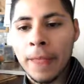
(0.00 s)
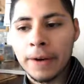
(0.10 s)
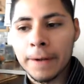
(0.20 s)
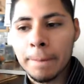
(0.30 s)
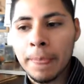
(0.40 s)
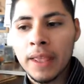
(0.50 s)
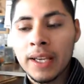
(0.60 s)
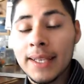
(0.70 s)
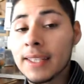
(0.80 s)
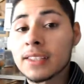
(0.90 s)
Okay.
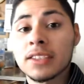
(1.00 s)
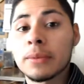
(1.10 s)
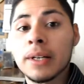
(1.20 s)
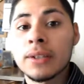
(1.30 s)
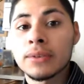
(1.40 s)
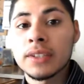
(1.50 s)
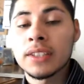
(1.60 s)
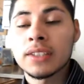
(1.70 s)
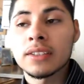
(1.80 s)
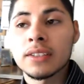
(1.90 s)
He doesn't come out, you
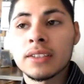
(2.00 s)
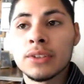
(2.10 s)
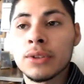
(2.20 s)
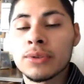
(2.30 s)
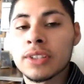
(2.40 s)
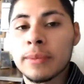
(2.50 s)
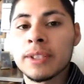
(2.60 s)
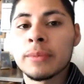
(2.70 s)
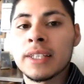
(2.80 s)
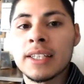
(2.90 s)
don't summon
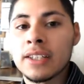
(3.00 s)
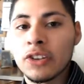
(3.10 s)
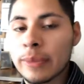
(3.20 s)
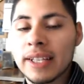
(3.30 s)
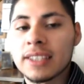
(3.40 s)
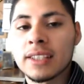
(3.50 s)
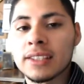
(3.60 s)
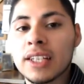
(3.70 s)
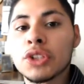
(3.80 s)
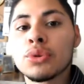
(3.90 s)
him, and then he automatically does
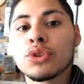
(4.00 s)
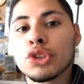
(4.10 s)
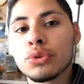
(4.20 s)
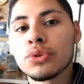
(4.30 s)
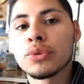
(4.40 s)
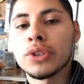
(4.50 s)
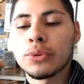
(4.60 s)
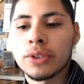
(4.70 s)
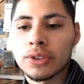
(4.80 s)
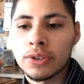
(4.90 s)
that. You choose when you
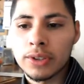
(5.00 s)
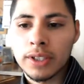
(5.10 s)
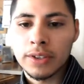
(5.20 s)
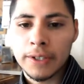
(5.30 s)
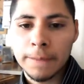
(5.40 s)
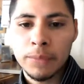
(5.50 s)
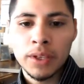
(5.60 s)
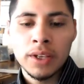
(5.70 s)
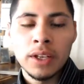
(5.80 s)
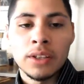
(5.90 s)
want to do that, okay?
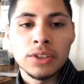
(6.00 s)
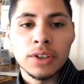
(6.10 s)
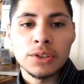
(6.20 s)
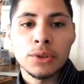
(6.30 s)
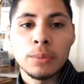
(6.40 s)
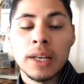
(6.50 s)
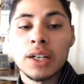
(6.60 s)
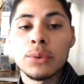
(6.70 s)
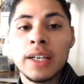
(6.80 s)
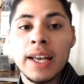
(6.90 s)
There's also
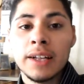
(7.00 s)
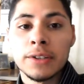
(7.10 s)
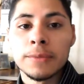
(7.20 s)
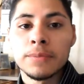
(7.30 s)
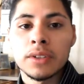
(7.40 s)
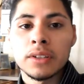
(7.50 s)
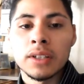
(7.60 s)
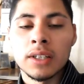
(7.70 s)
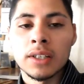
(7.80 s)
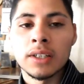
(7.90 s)
Blackwing Gale.
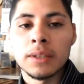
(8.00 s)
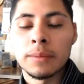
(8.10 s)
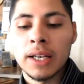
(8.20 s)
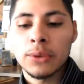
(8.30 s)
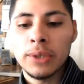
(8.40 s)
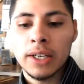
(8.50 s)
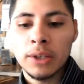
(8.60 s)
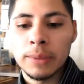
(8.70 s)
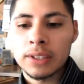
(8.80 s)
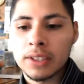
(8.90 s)
Blackwing Gale
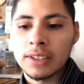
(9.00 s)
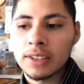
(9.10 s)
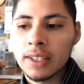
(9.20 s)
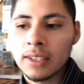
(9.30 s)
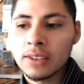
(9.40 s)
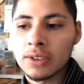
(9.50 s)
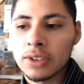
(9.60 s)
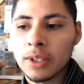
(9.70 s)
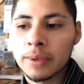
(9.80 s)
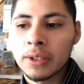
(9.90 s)
basically says you
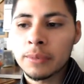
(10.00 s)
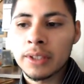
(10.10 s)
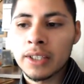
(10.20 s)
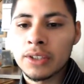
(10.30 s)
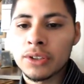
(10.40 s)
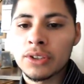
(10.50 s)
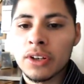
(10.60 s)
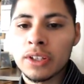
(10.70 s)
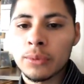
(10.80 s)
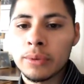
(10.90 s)
summon him, and then you can
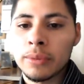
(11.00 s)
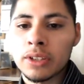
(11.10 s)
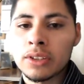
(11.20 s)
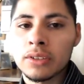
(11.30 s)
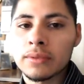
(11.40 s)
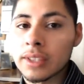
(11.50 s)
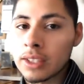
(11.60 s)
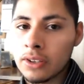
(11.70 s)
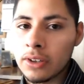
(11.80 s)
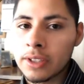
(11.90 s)
target one monster, again
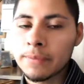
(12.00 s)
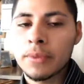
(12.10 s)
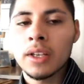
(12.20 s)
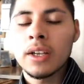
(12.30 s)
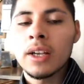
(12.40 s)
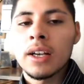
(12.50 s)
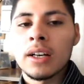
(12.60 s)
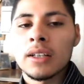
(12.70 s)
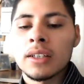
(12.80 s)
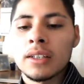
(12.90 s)
target,
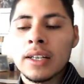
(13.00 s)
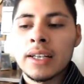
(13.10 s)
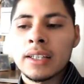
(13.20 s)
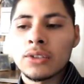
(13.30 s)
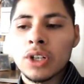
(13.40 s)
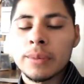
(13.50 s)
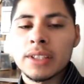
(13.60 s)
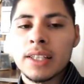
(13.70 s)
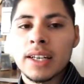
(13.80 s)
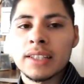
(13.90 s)
and drop its
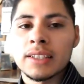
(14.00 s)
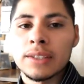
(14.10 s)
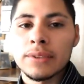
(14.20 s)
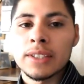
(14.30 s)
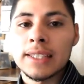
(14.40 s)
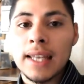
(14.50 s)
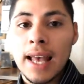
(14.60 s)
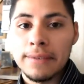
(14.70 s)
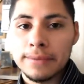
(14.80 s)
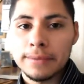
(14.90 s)
attack and defense in
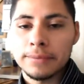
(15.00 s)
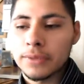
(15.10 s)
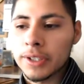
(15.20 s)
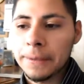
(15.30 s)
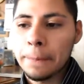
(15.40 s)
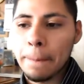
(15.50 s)
half, okay?